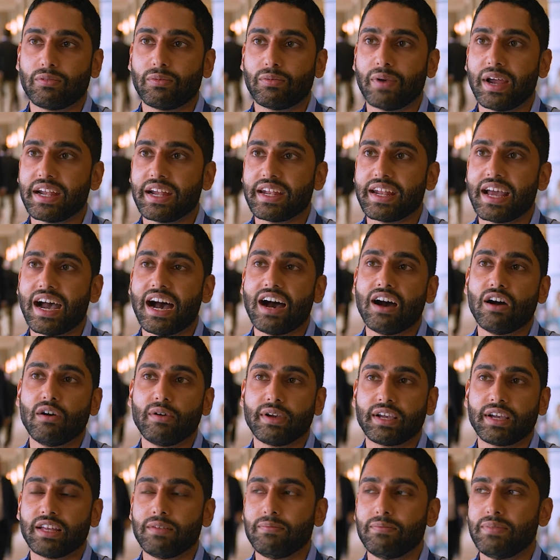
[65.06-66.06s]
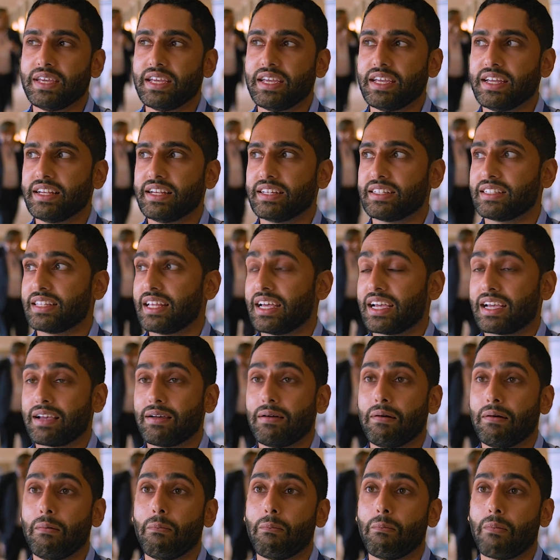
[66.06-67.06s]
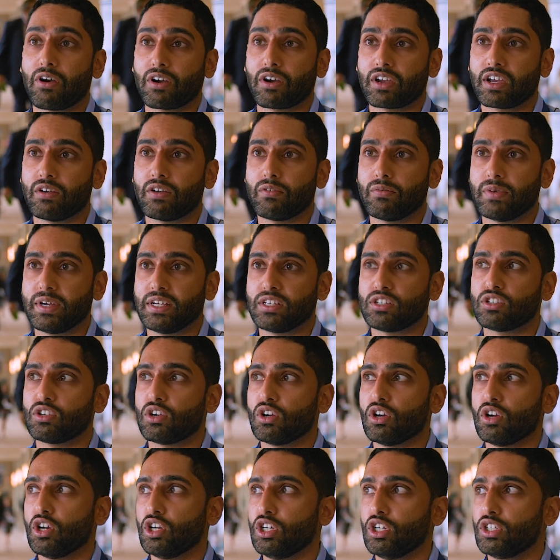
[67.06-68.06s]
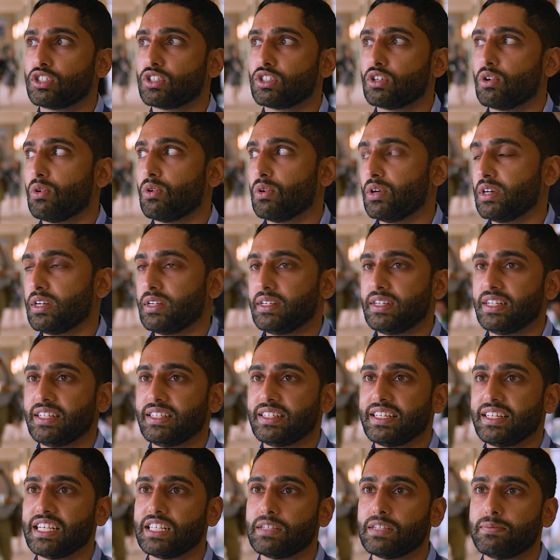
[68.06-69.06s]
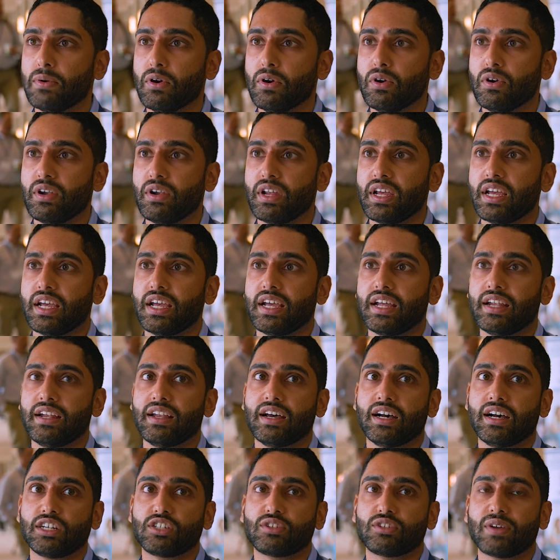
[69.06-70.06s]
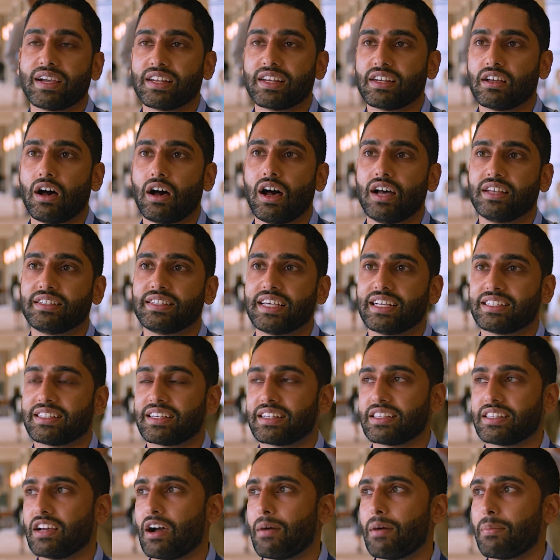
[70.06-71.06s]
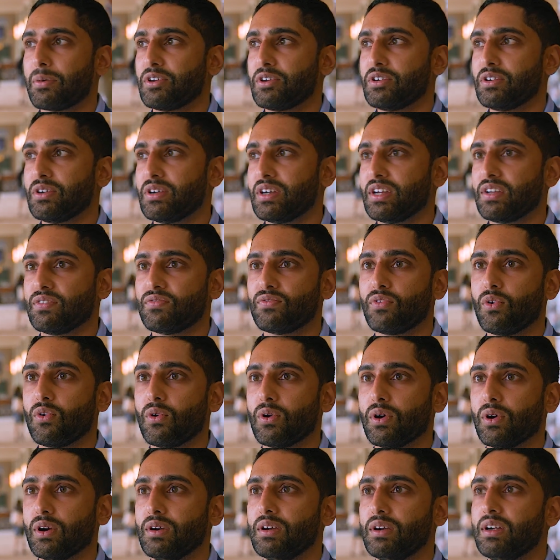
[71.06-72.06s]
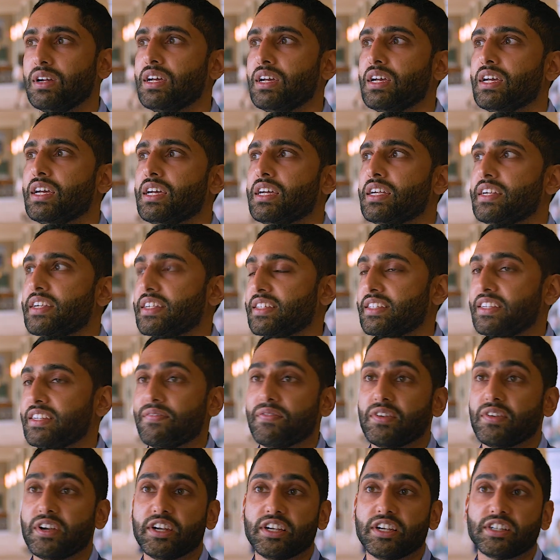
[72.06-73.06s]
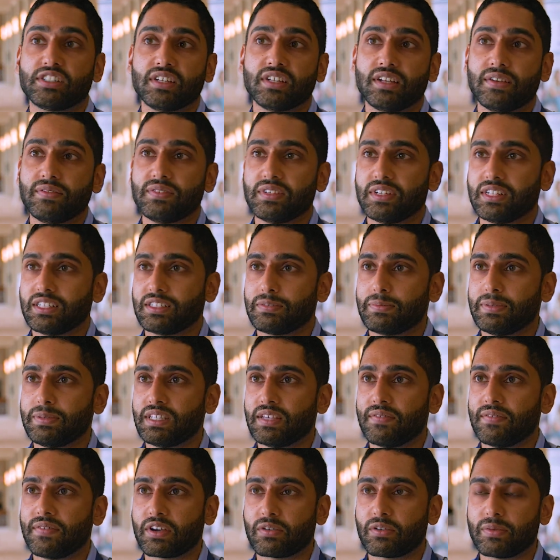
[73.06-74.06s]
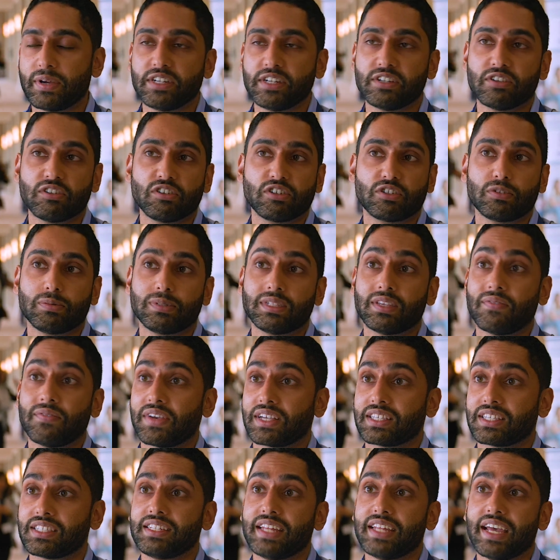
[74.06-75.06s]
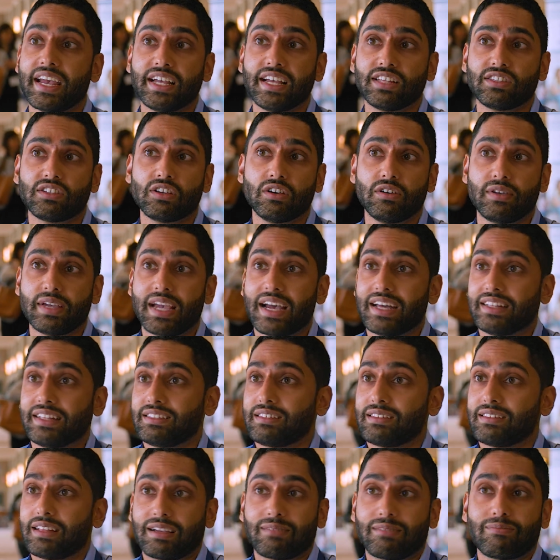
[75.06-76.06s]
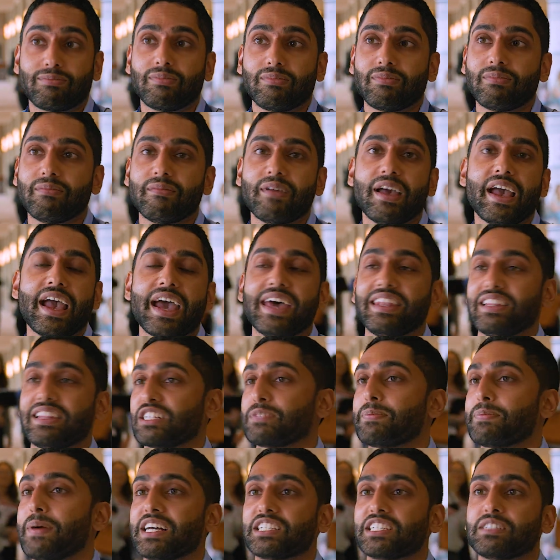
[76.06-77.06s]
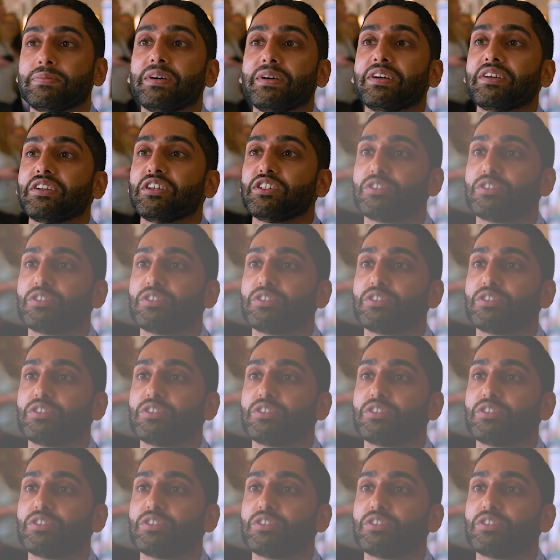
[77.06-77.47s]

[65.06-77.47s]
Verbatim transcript: Right now, it could be just like market research or disease burden, uh, trying to assess like the opportunity for just different initiatives in a specific region or a specific state. So yeah, it's like endless possibilities